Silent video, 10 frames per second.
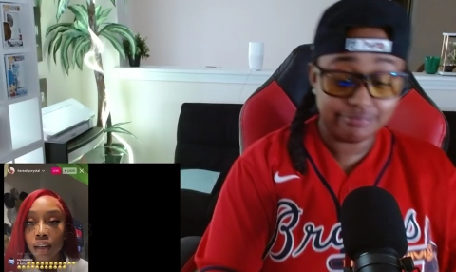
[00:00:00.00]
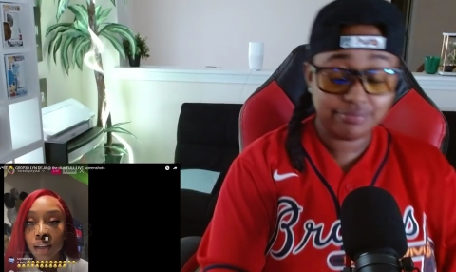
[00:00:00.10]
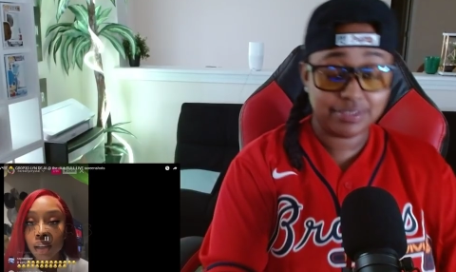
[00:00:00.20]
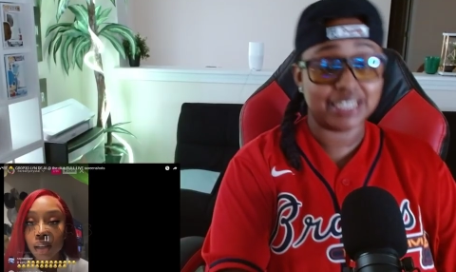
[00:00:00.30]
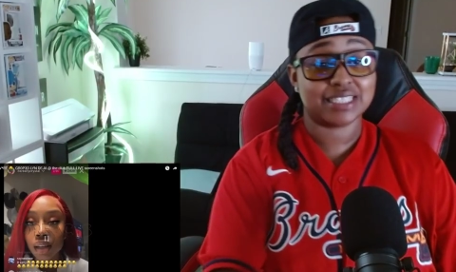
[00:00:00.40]

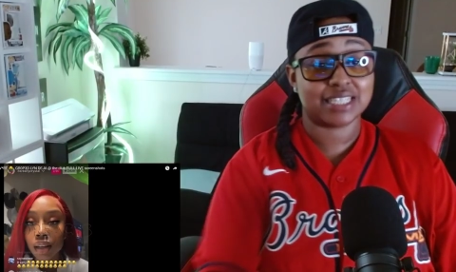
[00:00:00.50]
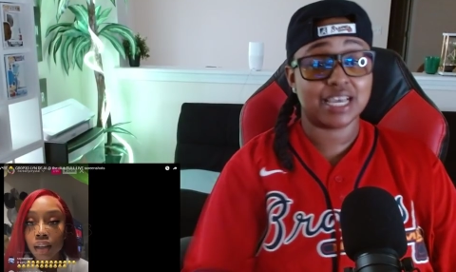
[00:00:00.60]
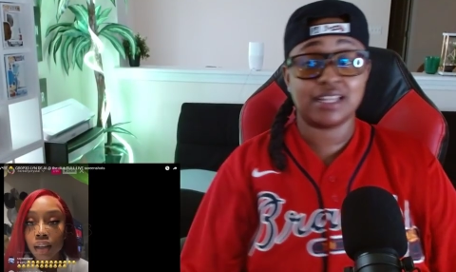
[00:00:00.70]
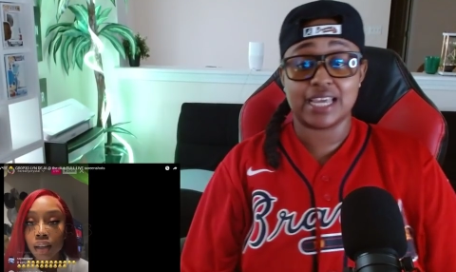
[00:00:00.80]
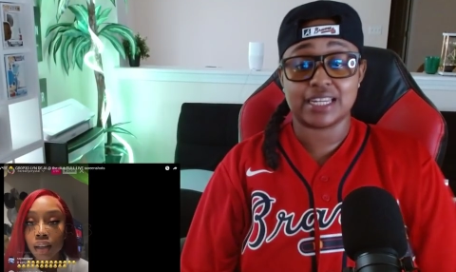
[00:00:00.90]
Speaker 1: It
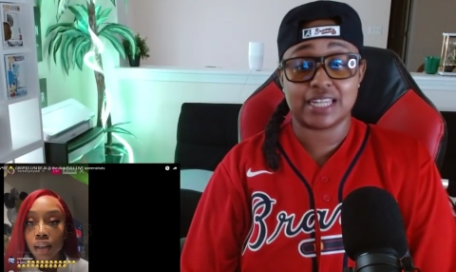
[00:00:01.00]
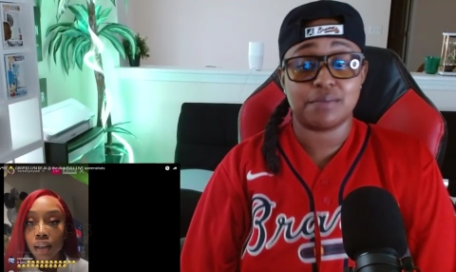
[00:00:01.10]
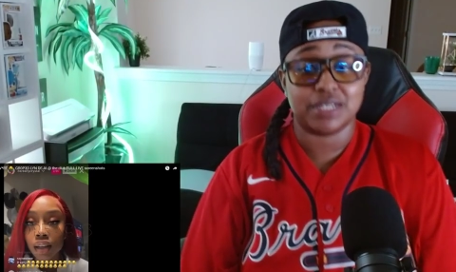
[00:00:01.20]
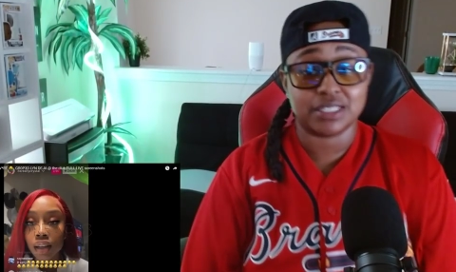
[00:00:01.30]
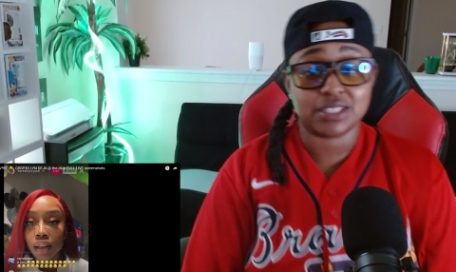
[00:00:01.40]
sound like they've
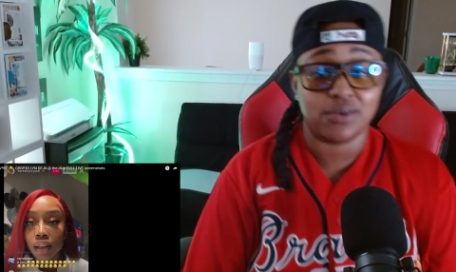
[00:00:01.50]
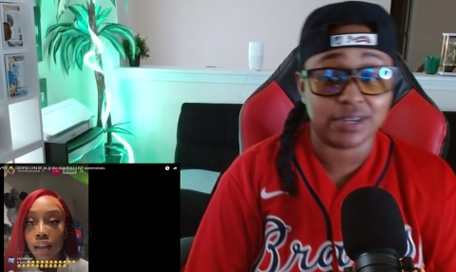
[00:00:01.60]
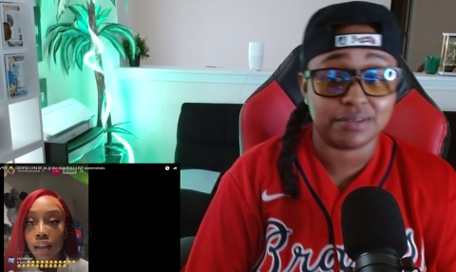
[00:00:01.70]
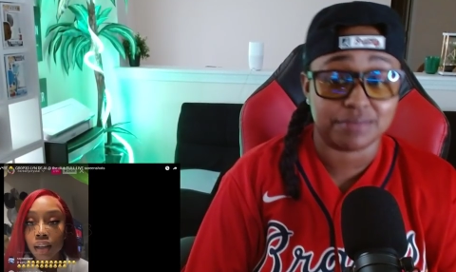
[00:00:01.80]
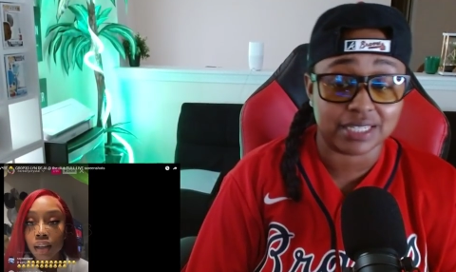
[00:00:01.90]
been told
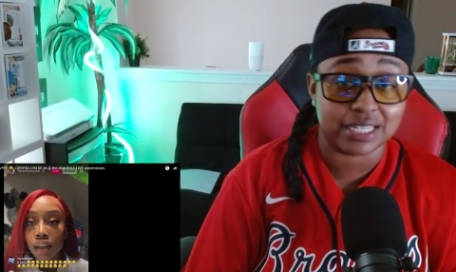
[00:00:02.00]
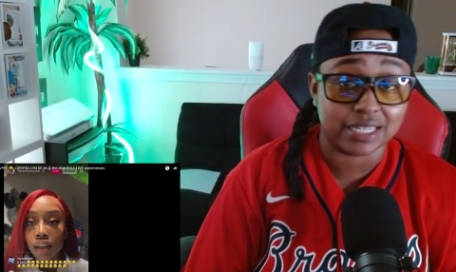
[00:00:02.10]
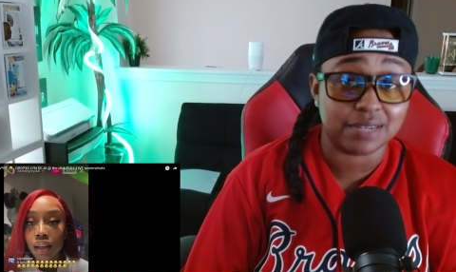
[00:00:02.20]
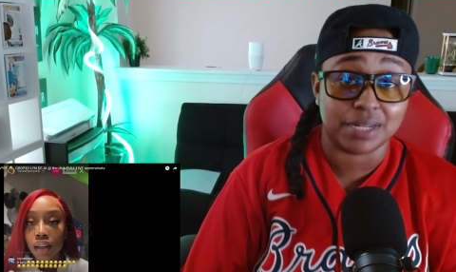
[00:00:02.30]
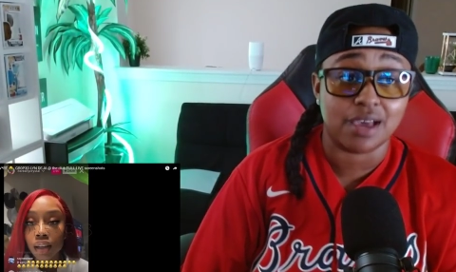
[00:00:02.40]
him to leave
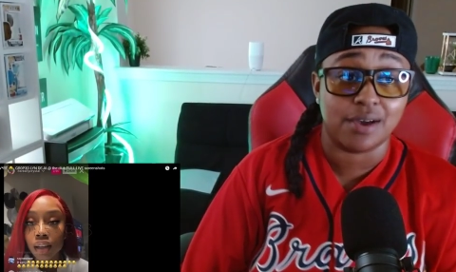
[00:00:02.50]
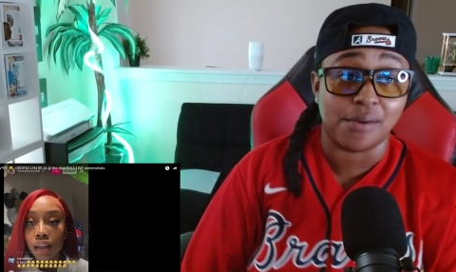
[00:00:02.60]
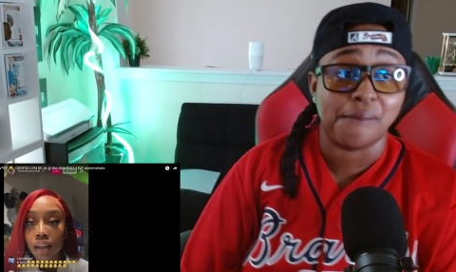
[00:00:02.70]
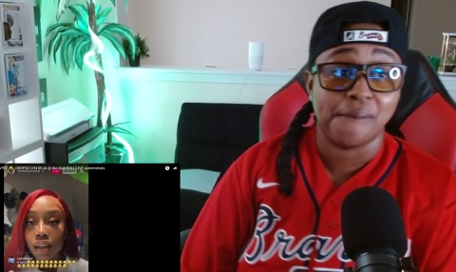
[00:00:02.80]
him alone.